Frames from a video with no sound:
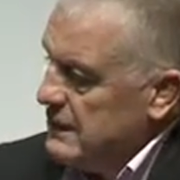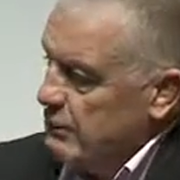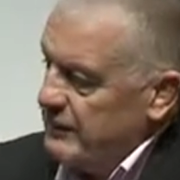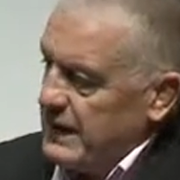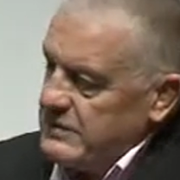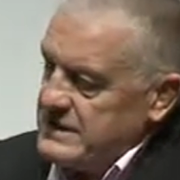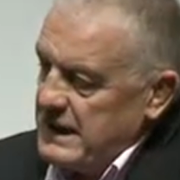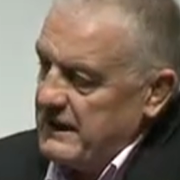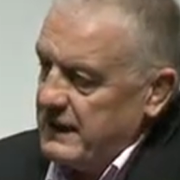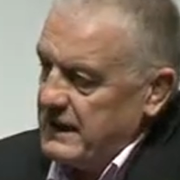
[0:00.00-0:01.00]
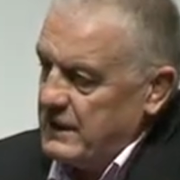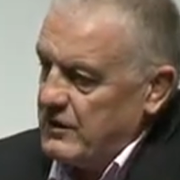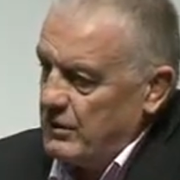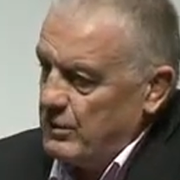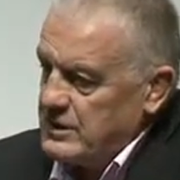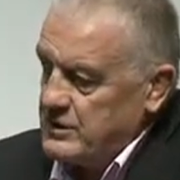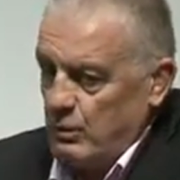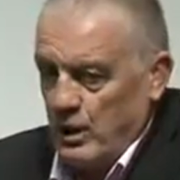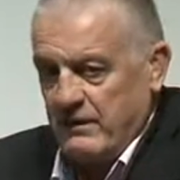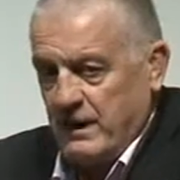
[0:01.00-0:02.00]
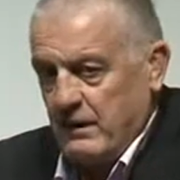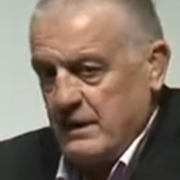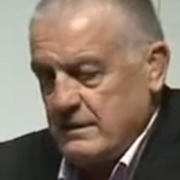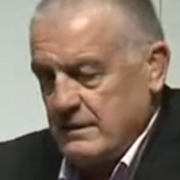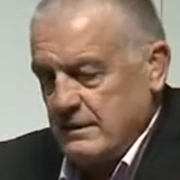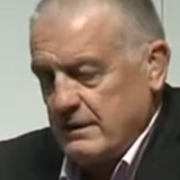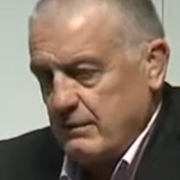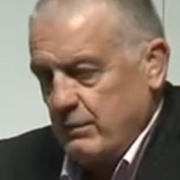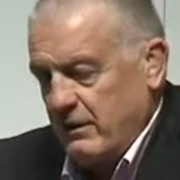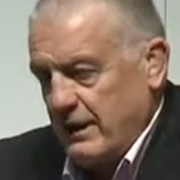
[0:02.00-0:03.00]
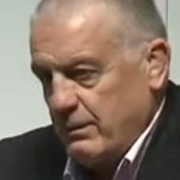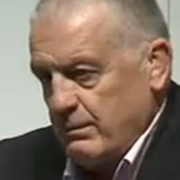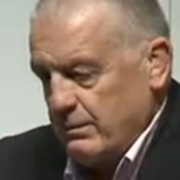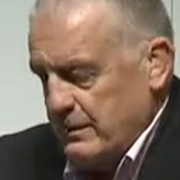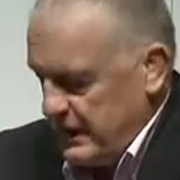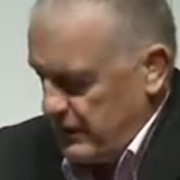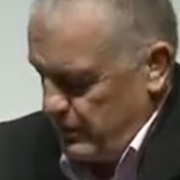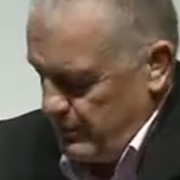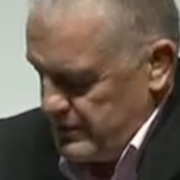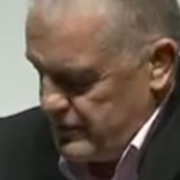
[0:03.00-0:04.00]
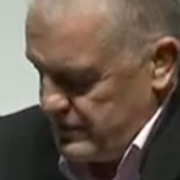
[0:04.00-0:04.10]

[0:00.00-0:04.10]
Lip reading: We've now taken that e-commerce on one of our e-commerce